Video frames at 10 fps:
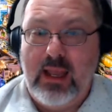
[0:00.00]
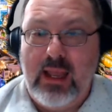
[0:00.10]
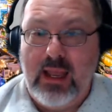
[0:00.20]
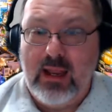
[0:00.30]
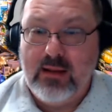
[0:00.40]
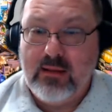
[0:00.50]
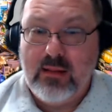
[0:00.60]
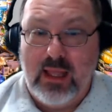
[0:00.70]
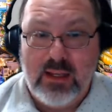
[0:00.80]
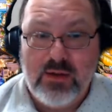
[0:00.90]
And
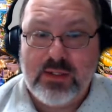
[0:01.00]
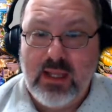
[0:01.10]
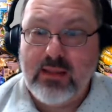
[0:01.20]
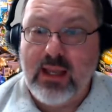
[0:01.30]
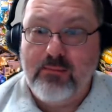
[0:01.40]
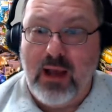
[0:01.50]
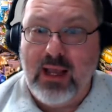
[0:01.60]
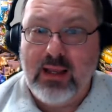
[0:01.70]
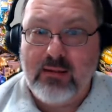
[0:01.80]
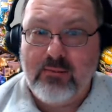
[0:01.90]
like you said, they
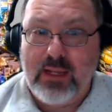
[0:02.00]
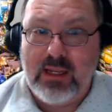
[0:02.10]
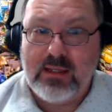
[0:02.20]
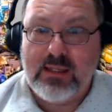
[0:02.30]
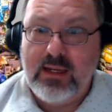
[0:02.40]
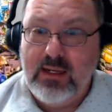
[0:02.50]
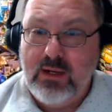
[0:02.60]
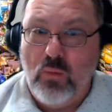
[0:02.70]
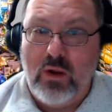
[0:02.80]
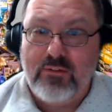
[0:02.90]
buy it because they
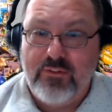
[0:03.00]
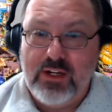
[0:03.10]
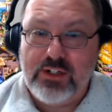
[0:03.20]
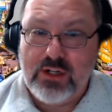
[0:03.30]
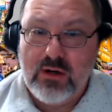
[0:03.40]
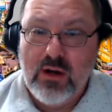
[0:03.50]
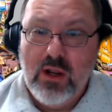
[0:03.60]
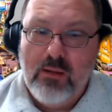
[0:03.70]
need one feature.